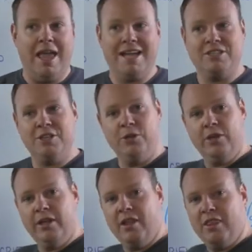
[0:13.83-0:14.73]

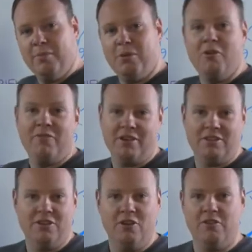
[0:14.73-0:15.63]
executing the
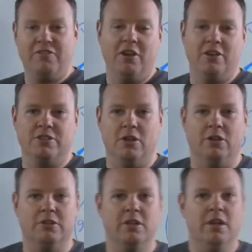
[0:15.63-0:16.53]
perfect Nerf gun
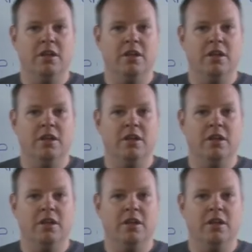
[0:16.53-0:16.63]
assault.